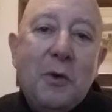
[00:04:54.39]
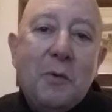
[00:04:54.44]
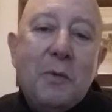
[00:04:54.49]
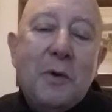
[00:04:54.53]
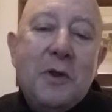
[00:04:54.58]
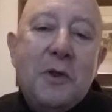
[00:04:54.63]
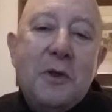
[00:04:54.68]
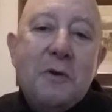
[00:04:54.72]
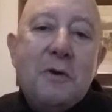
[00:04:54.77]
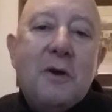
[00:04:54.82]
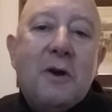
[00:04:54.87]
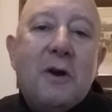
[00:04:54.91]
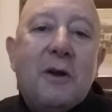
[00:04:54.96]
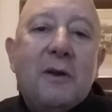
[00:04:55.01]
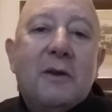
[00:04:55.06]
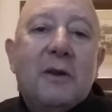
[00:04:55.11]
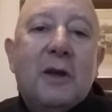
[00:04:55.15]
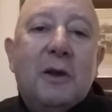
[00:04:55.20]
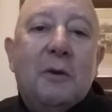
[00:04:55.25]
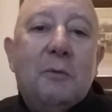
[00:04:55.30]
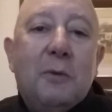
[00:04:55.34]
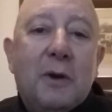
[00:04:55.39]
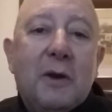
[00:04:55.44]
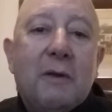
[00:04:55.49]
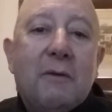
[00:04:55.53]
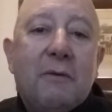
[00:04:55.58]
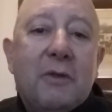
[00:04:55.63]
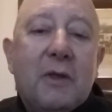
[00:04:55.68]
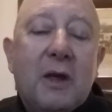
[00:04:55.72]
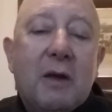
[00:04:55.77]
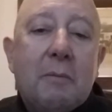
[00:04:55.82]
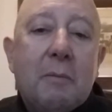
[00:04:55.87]
When you contact one
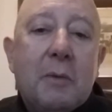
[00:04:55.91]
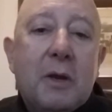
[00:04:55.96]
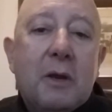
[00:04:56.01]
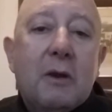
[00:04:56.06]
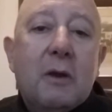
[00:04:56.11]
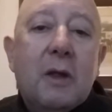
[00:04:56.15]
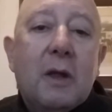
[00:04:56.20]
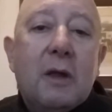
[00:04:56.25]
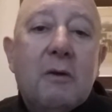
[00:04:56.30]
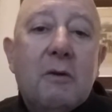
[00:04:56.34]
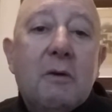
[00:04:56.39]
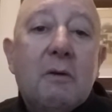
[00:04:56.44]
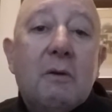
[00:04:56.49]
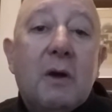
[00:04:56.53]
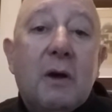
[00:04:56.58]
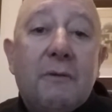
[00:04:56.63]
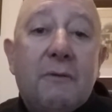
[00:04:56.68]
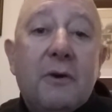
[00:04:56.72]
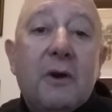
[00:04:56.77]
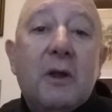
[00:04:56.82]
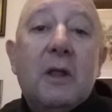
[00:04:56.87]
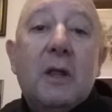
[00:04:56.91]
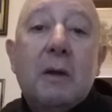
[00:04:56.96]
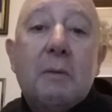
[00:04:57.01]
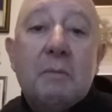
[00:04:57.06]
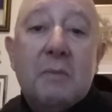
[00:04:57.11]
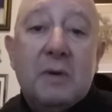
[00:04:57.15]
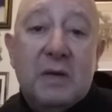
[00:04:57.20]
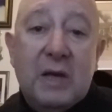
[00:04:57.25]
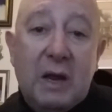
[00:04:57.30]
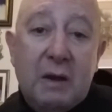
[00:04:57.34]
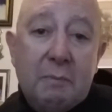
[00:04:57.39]
of them and you're offering
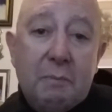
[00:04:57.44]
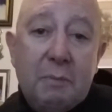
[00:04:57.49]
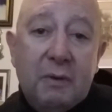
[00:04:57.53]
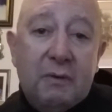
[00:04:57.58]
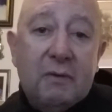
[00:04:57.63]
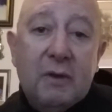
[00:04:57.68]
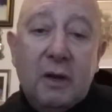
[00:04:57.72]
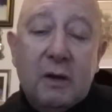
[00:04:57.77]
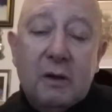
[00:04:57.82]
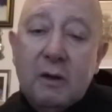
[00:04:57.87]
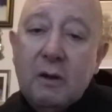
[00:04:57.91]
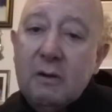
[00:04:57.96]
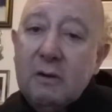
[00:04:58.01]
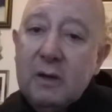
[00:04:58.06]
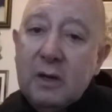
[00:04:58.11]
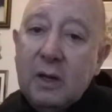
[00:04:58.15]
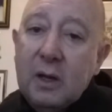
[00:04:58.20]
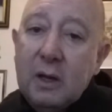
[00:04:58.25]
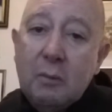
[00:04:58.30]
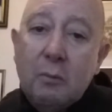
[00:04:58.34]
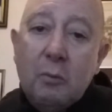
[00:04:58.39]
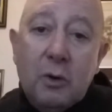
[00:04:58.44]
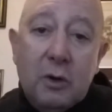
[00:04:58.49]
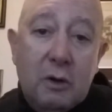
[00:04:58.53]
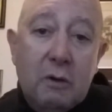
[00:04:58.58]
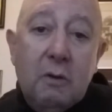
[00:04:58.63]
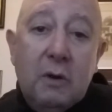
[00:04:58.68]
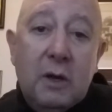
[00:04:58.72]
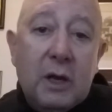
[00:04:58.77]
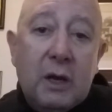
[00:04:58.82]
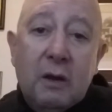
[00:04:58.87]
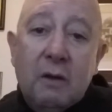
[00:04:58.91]
them 10%, don't tell them what
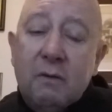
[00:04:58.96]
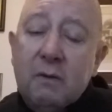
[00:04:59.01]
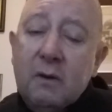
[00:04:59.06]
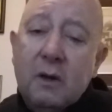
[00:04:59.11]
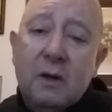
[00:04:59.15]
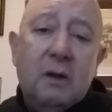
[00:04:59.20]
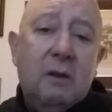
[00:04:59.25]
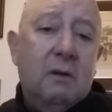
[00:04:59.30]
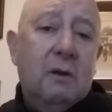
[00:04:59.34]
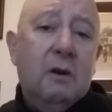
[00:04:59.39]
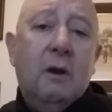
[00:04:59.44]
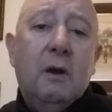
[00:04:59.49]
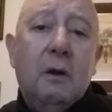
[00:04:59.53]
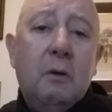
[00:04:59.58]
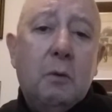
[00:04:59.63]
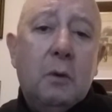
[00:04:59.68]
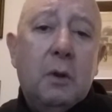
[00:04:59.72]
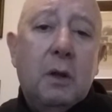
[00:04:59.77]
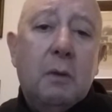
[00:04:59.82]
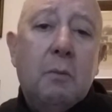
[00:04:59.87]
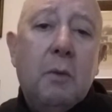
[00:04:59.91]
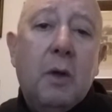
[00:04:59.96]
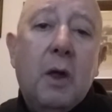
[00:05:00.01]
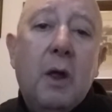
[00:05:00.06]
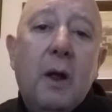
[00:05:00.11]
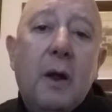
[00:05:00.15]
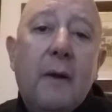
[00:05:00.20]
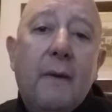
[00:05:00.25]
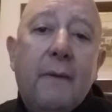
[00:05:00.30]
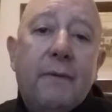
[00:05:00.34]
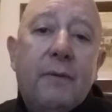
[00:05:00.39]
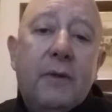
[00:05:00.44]
you're getting, it's got nothing to do with them.
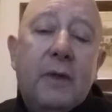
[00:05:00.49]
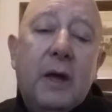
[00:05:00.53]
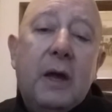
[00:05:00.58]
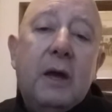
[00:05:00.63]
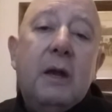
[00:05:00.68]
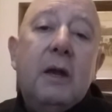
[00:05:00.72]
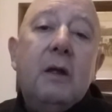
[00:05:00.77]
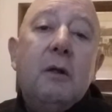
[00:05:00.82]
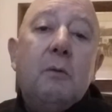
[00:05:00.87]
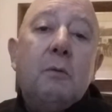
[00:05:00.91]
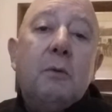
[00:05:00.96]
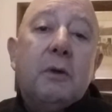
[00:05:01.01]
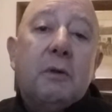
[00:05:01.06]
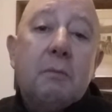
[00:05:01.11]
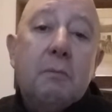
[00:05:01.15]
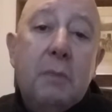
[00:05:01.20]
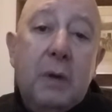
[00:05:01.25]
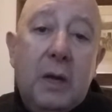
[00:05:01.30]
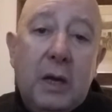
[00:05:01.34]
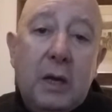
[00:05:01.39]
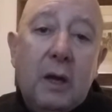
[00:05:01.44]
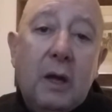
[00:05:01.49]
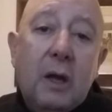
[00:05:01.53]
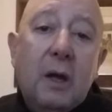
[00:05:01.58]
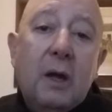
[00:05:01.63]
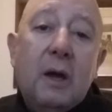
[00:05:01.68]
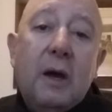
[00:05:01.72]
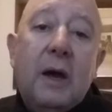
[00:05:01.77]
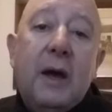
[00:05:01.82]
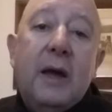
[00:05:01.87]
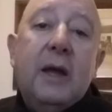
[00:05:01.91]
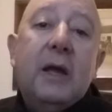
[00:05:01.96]
They deal with me.
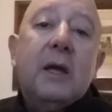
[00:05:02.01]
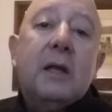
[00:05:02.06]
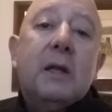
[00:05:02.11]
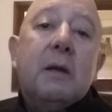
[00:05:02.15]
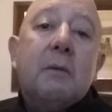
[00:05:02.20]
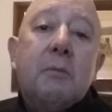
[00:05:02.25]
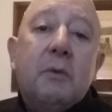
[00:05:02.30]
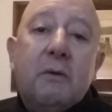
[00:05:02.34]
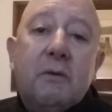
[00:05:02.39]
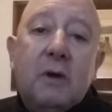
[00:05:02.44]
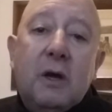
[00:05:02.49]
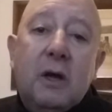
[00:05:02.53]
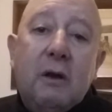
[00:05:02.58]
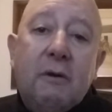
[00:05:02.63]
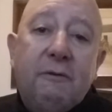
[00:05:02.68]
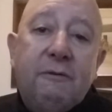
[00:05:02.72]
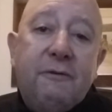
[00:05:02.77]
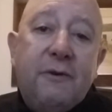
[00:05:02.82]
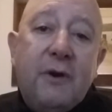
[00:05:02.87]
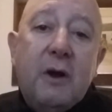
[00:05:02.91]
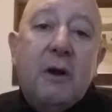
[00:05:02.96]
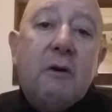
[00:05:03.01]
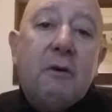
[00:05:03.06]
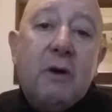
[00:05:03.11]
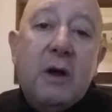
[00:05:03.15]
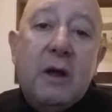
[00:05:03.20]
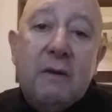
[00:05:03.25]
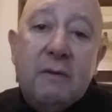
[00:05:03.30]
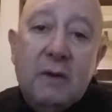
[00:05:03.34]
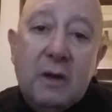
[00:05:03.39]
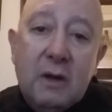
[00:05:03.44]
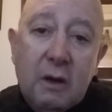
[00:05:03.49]
I get them to sign a
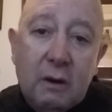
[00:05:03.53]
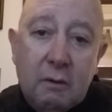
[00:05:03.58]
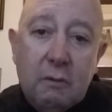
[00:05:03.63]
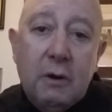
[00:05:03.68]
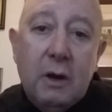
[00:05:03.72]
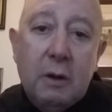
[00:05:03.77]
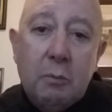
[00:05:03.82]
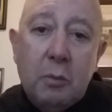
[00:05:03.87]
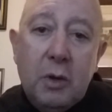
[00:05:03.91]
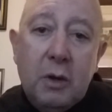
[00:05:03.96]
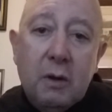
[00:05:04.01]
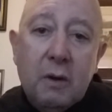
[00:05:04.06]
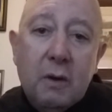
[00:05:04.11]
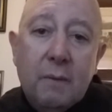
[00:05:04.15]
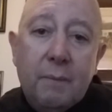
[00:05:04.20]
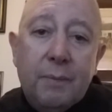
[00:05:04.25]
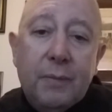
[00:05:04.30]
fundraising agreement.